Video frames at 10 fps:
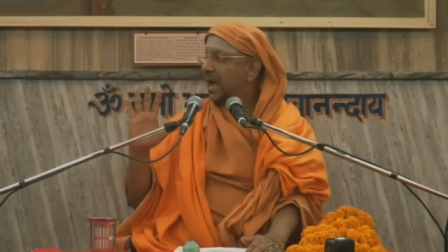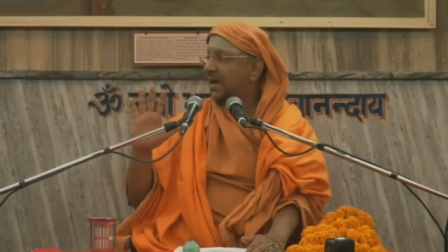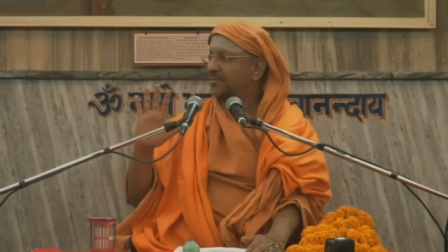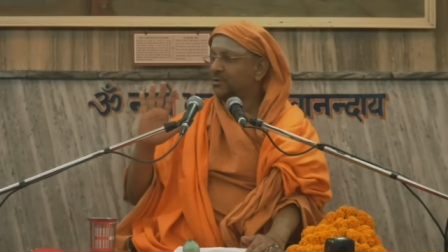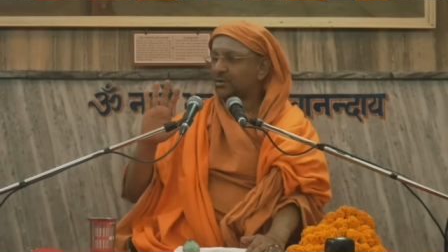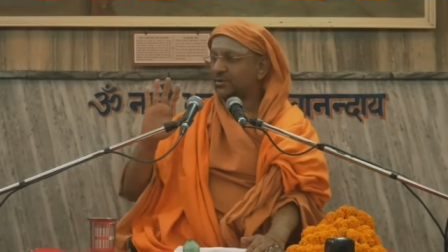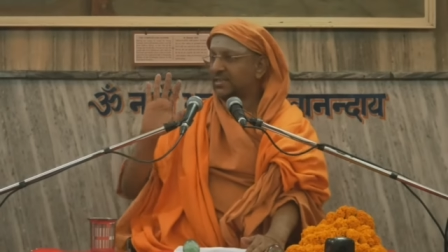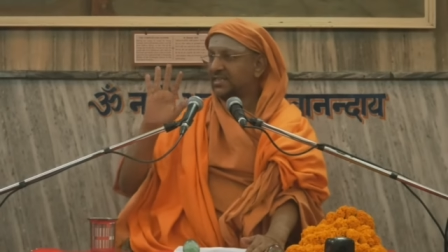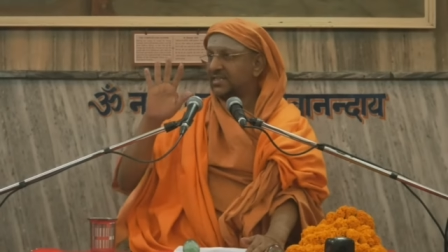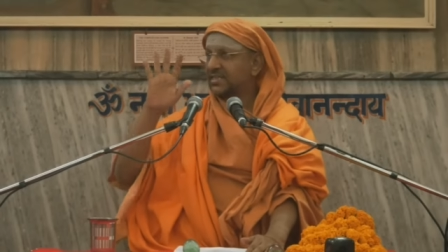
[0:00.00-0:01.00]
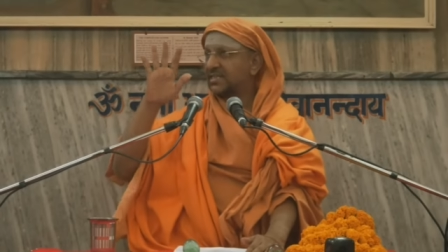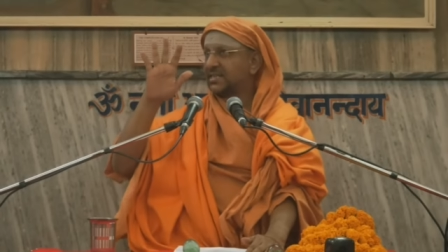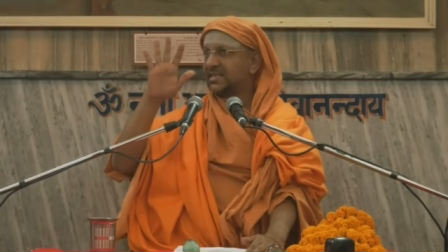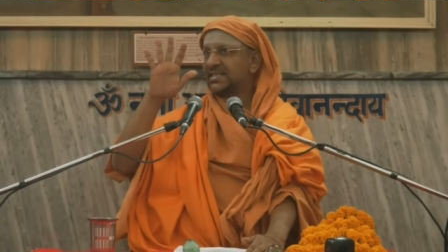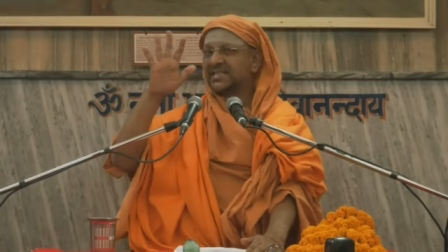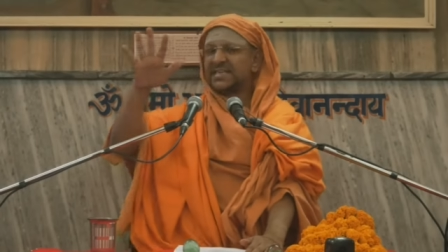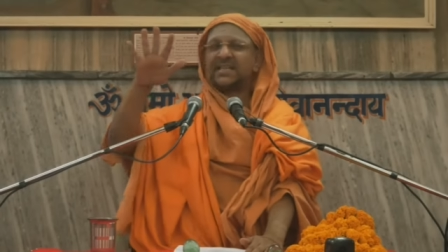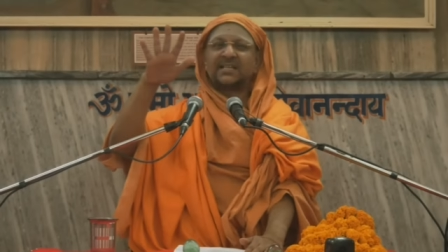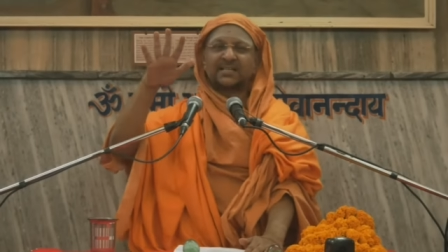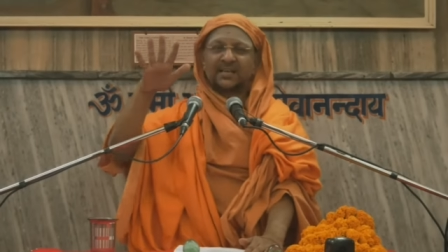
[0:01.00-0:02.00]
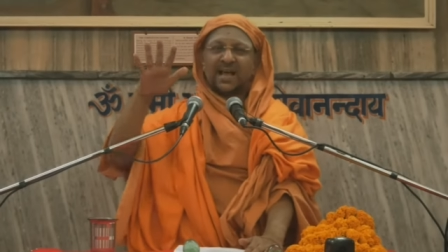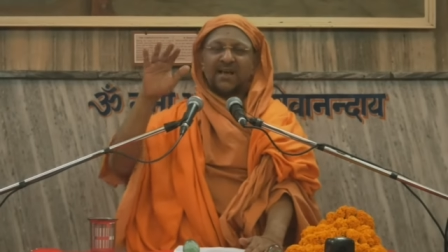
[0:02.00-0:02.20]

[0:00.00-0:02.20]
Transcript: I am not this seen,